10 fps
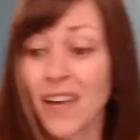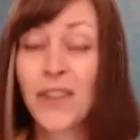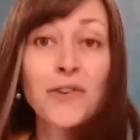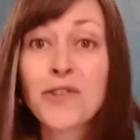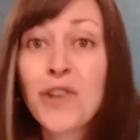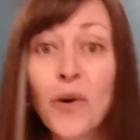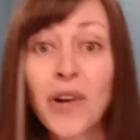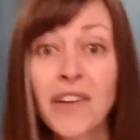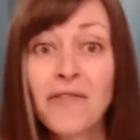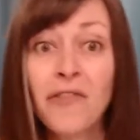There's no
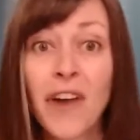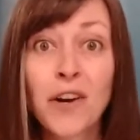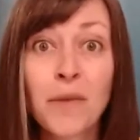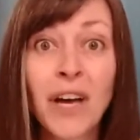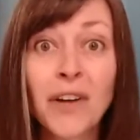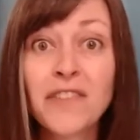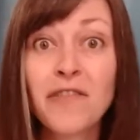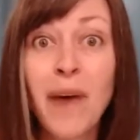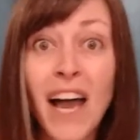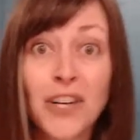conveyor belt
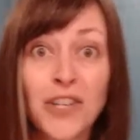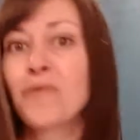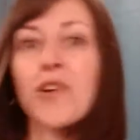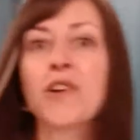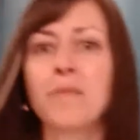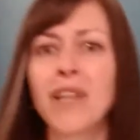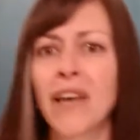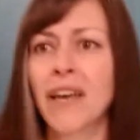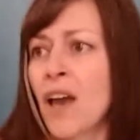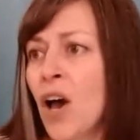of passion where you can be
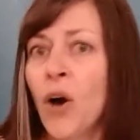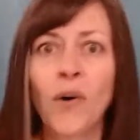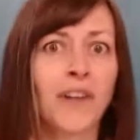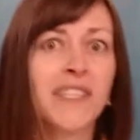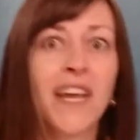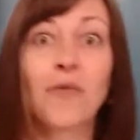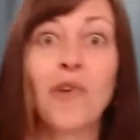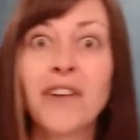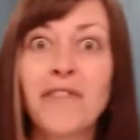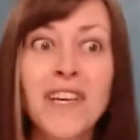like, oh, I'll take
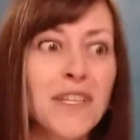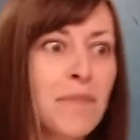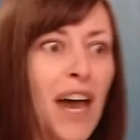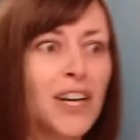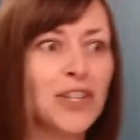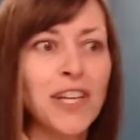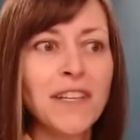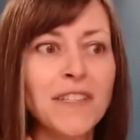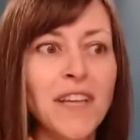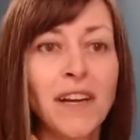one of these
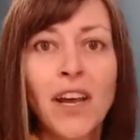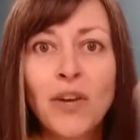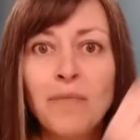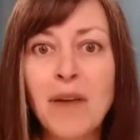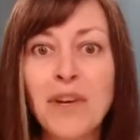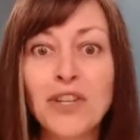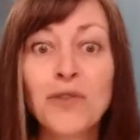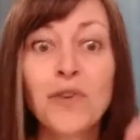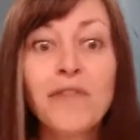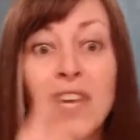passions and maybe
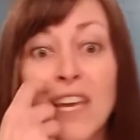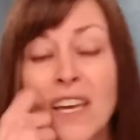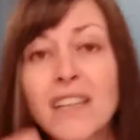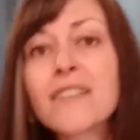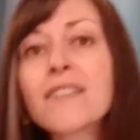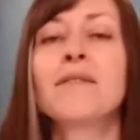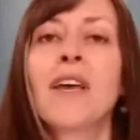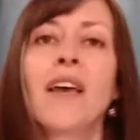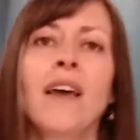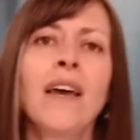two of these.
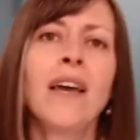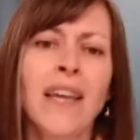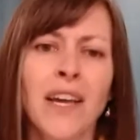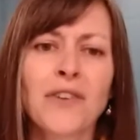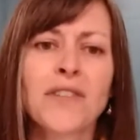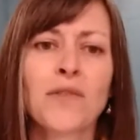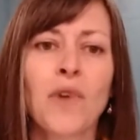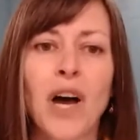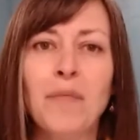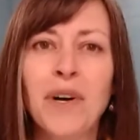Here's the
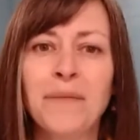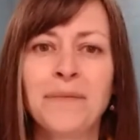rub.